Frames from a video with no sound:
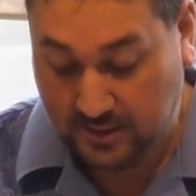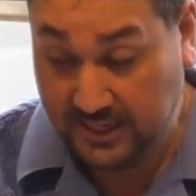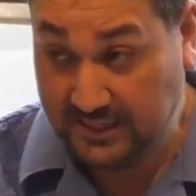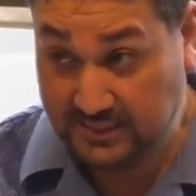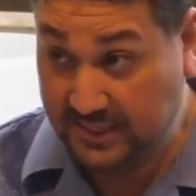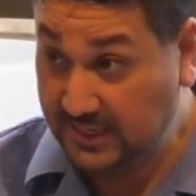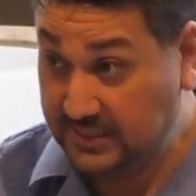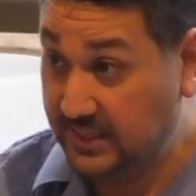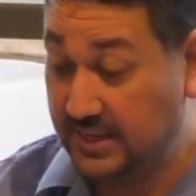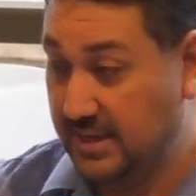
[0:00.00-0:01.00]
It's
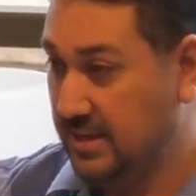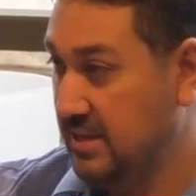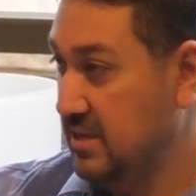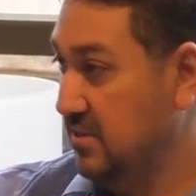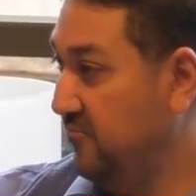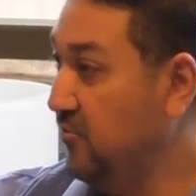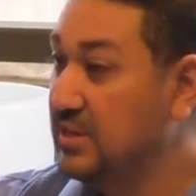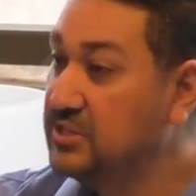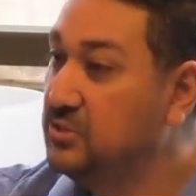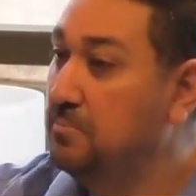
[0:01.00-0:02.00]
easy for
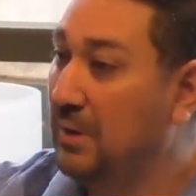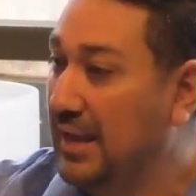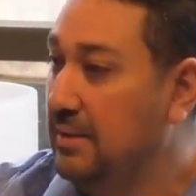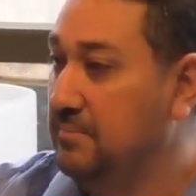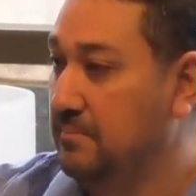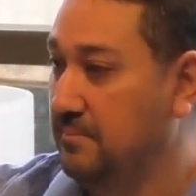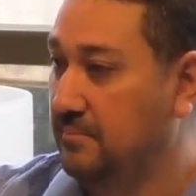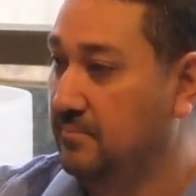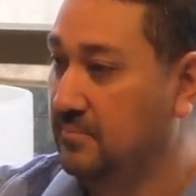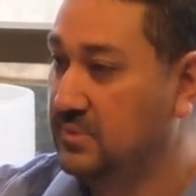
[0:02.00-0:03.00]
us to blame
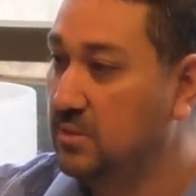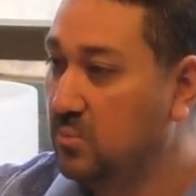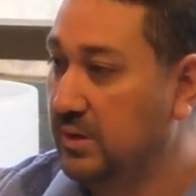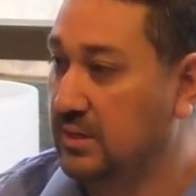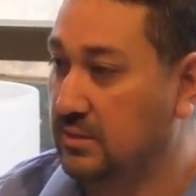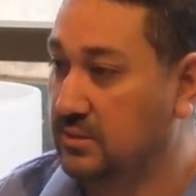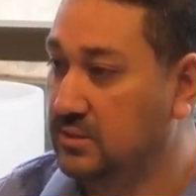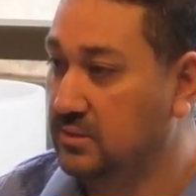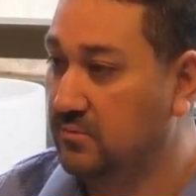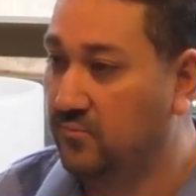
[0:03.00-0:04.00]
someone
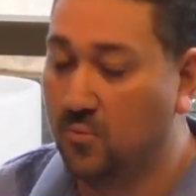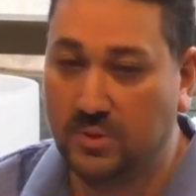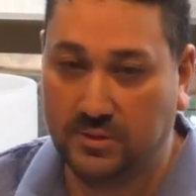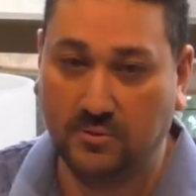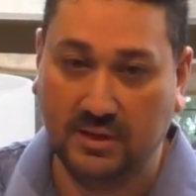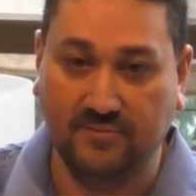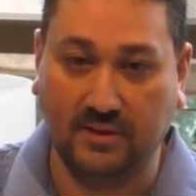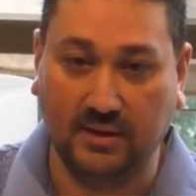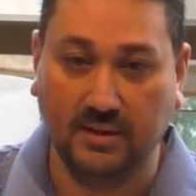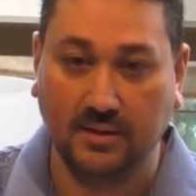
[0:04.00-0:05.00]
else for what they're
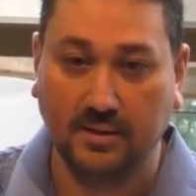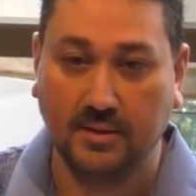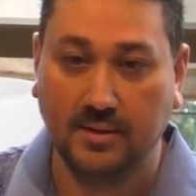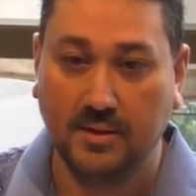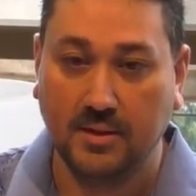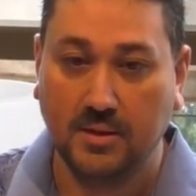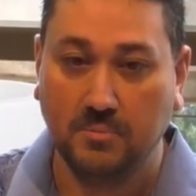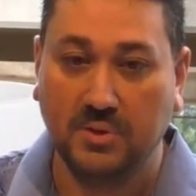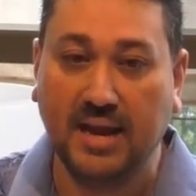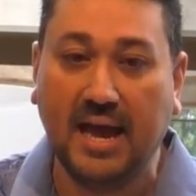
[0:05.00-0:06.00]
living.
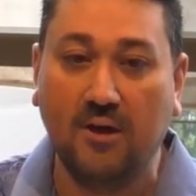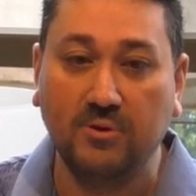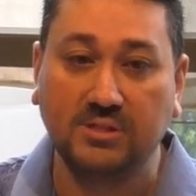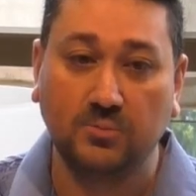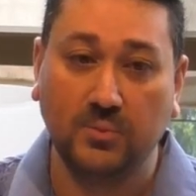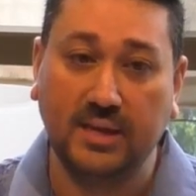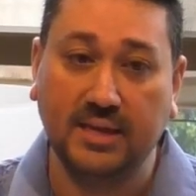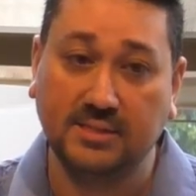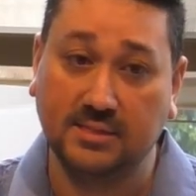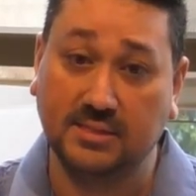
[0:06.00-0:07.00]
But how is we
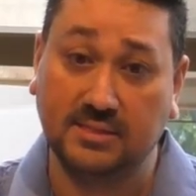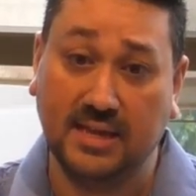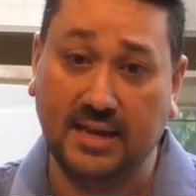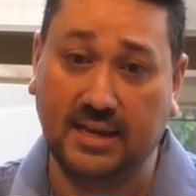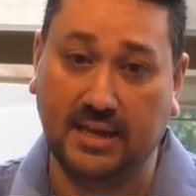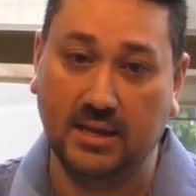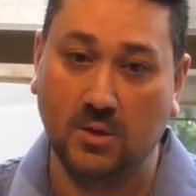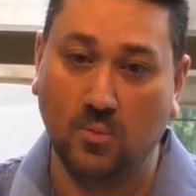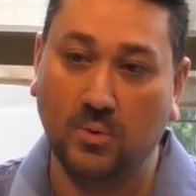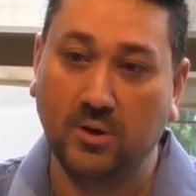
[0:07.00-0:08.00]
as a society,
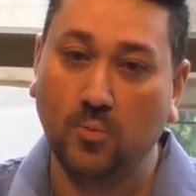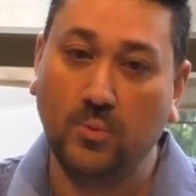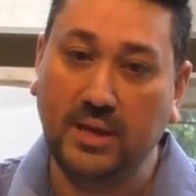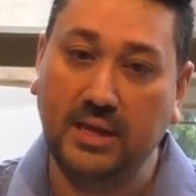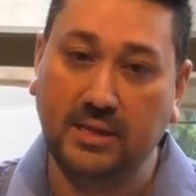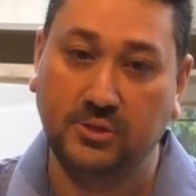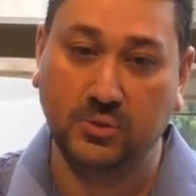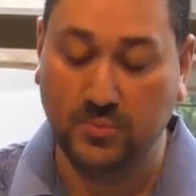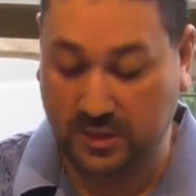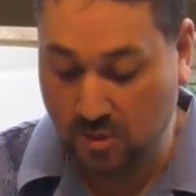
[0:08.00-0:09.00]
what are we
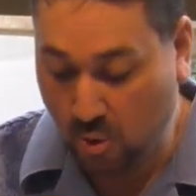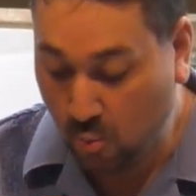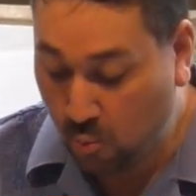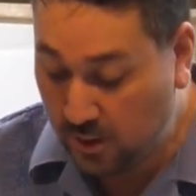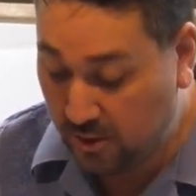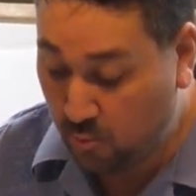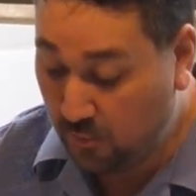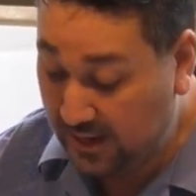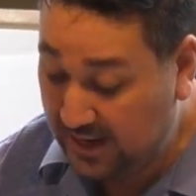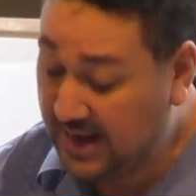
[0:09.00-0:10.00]
doing or what are
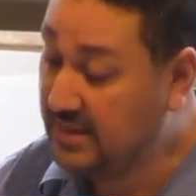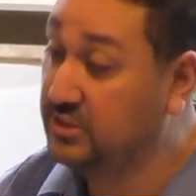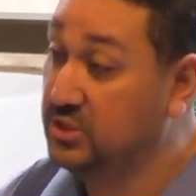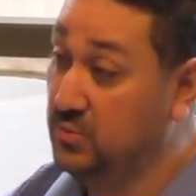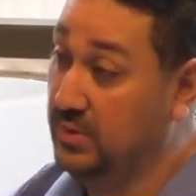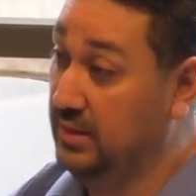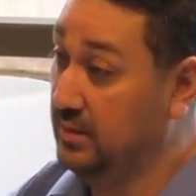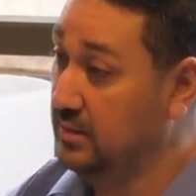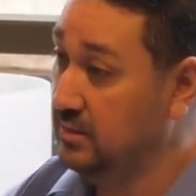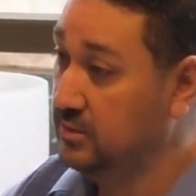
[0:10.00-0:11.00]
we not doing
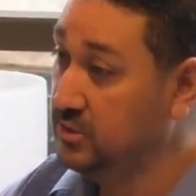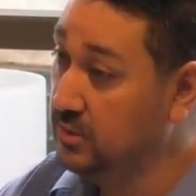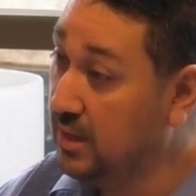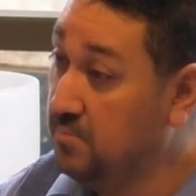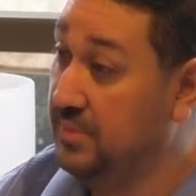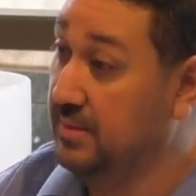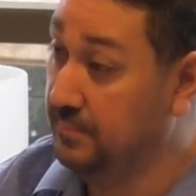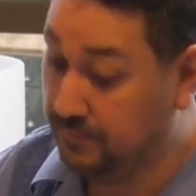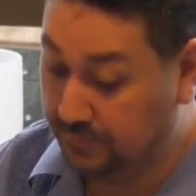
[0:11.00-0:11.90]
to help them?